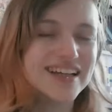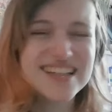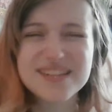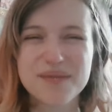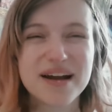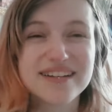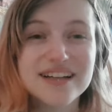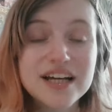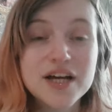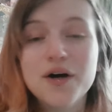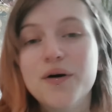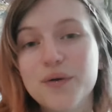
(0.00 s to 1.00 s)
doesn't matter.
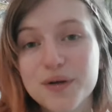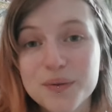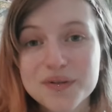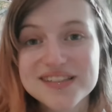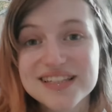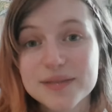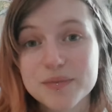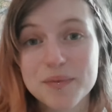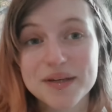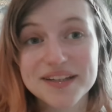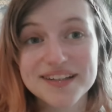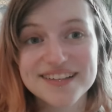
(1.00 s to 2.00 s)
All you want to see is me
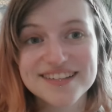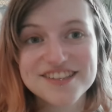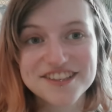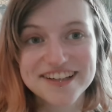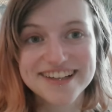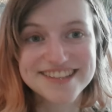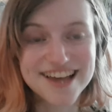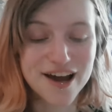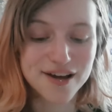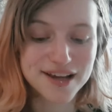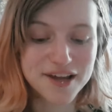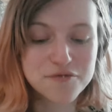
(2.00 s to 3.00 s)
making Jughead's
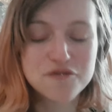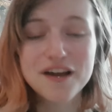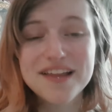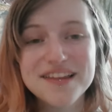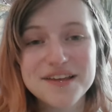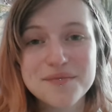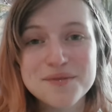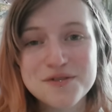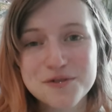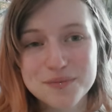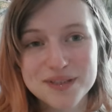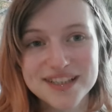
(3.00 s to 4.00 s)
hat and failing
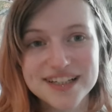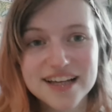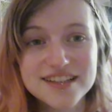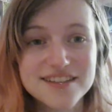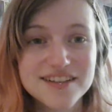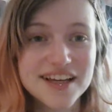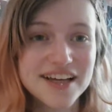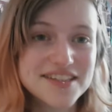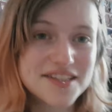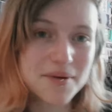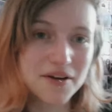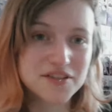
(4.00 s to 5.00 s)
miserably. As the
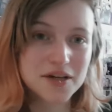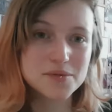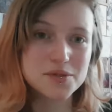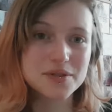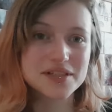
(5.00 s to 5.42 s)
amount of times you can